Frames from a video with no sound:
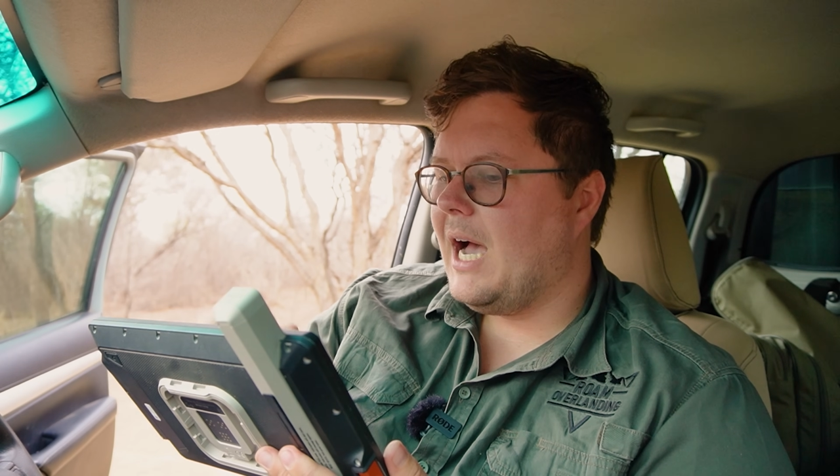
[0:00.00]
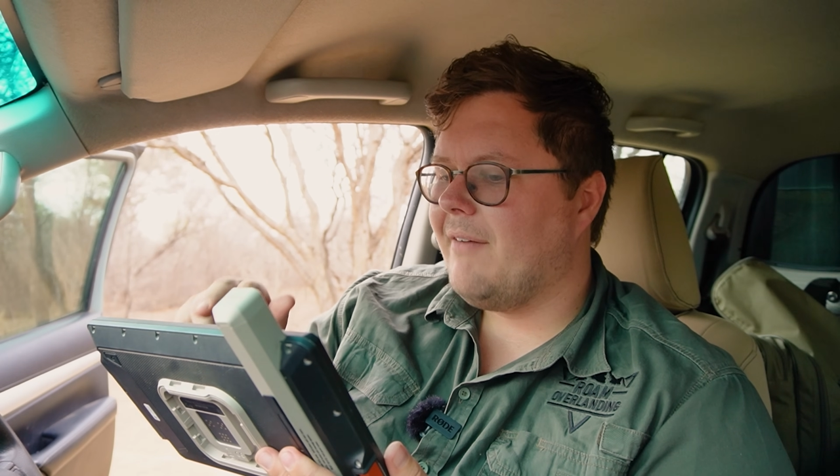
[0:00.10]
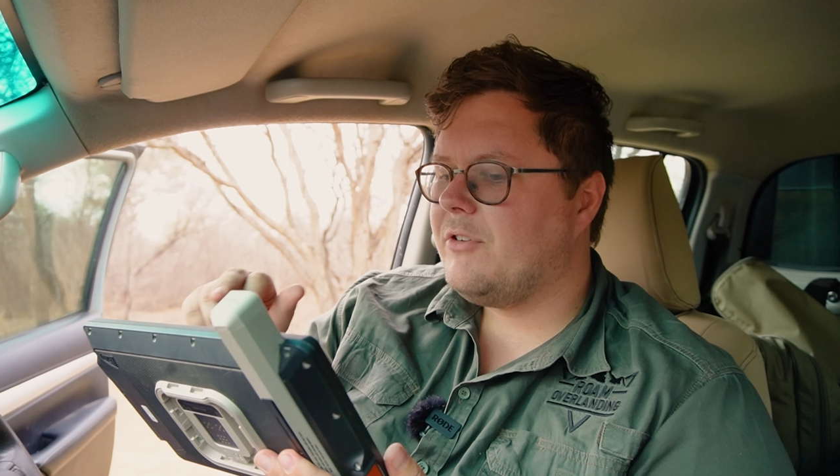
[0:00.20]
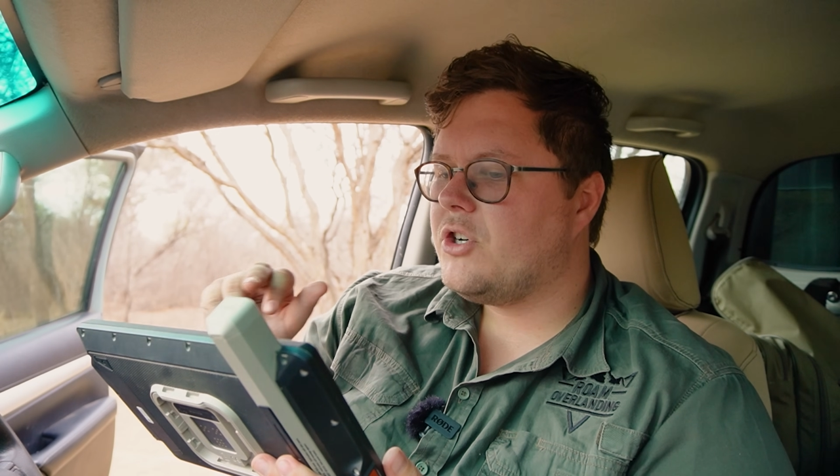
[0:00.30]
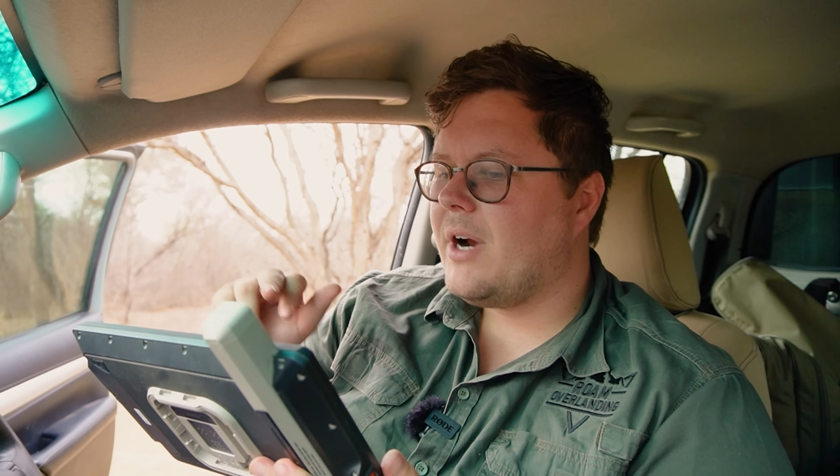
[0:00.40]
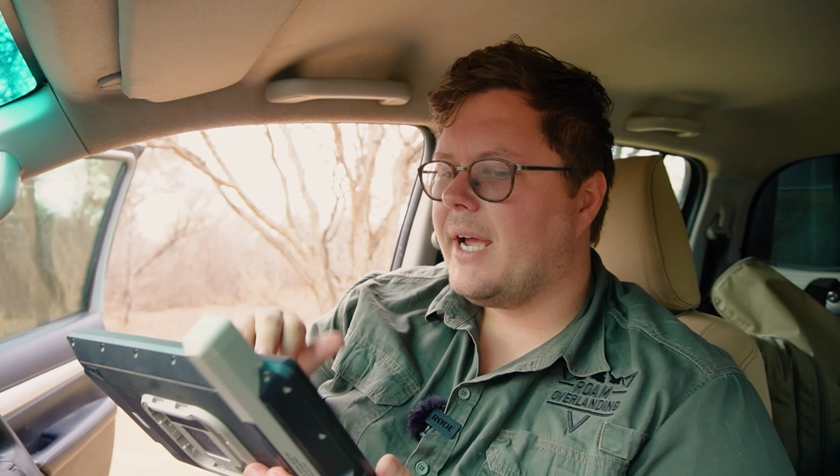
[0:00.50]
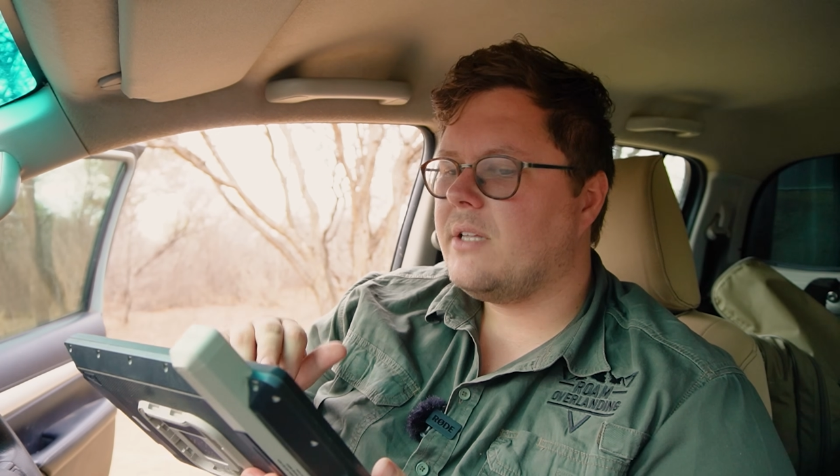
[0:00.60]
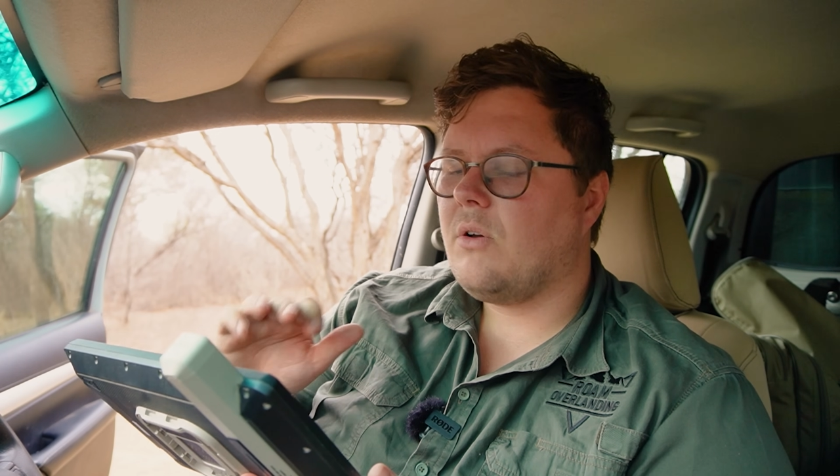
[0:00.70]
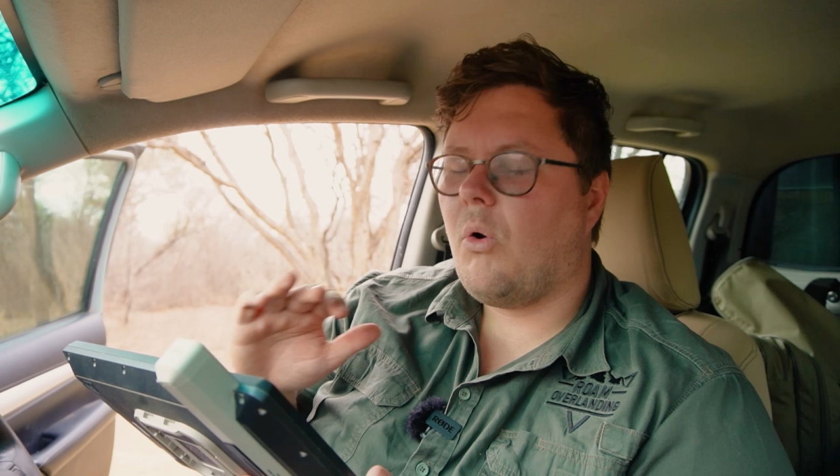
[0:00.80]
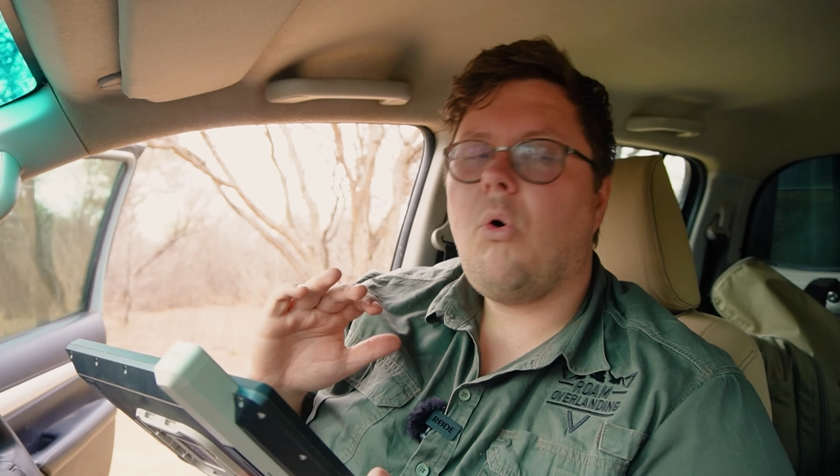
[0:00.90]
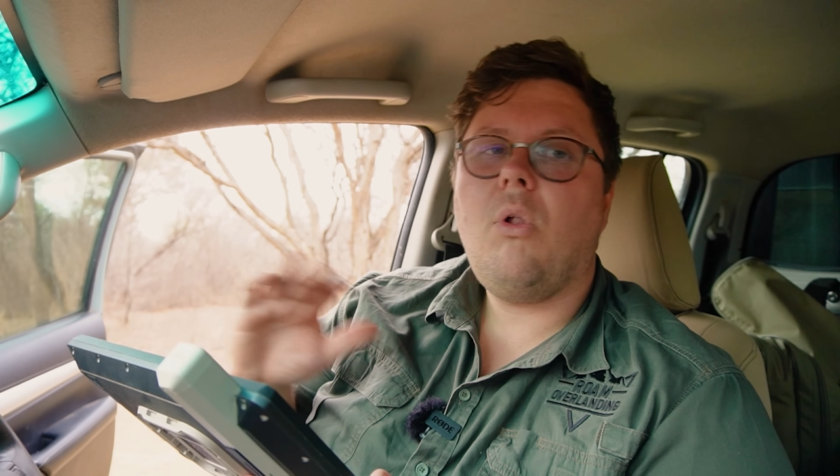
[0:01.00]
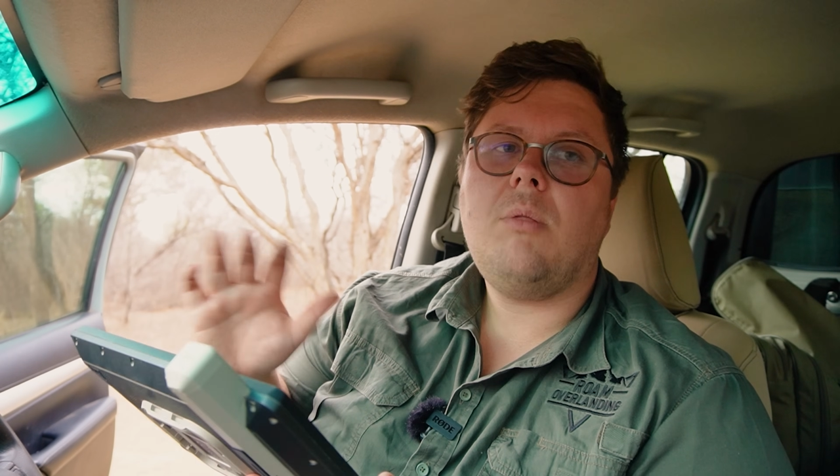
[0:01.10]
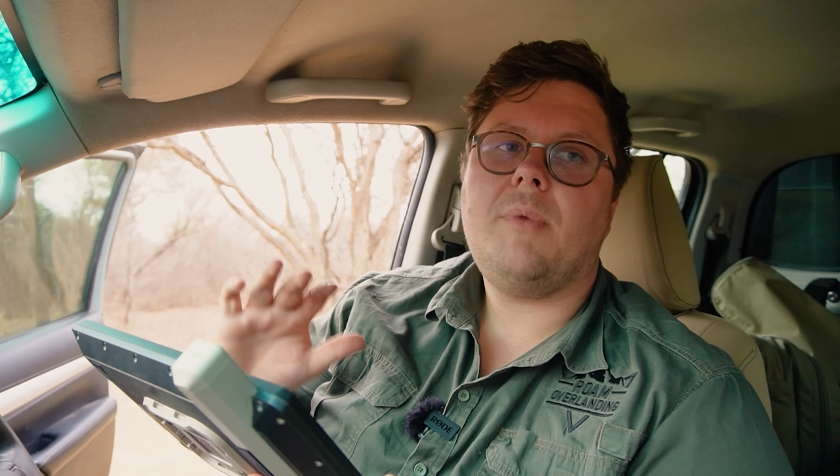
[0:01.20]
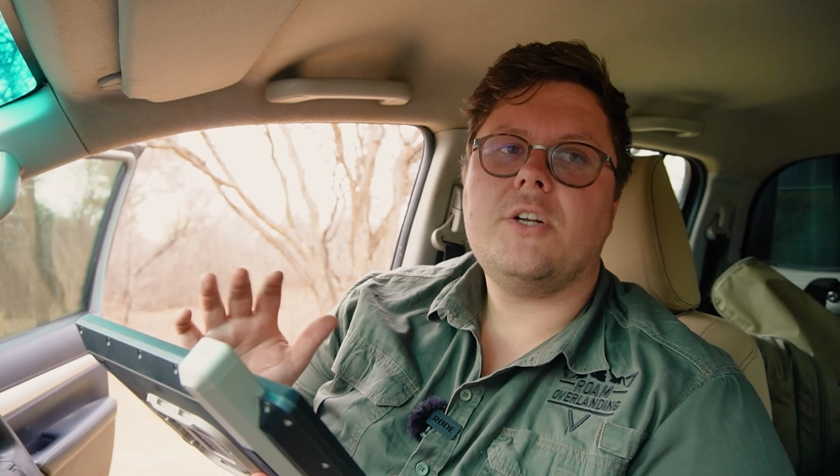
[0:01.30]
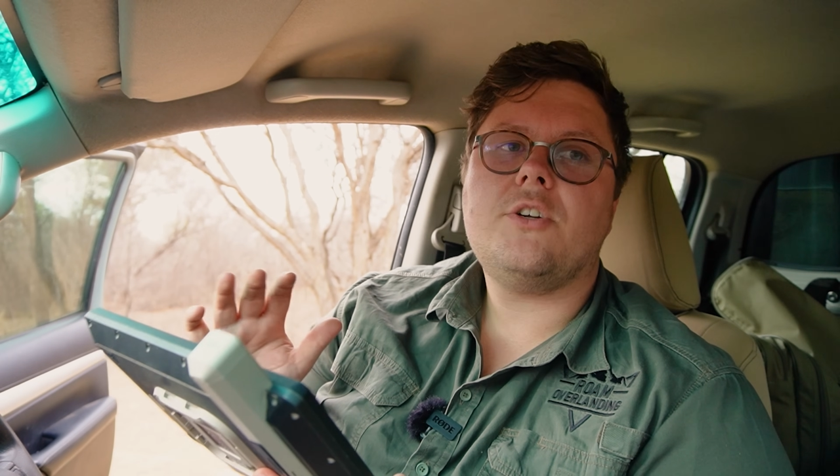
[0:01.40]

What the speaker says: I've tracked all my